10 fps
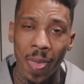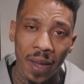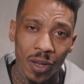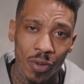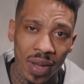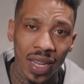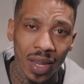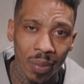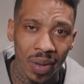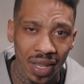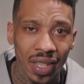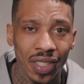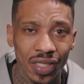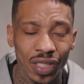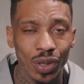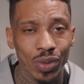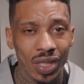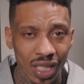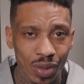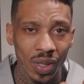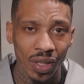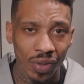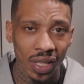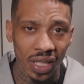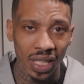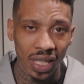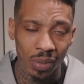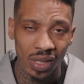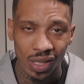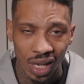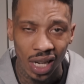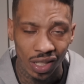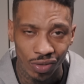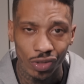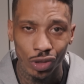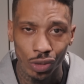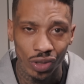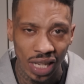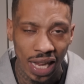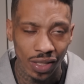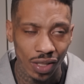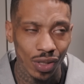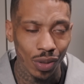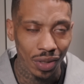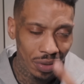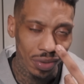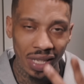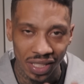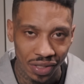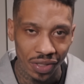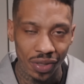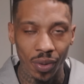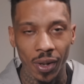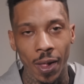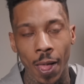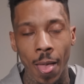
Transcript: Like you making up any excuse. This is what he really did. I'm gonna tell y'all the true sides of the story. Two sides of the story.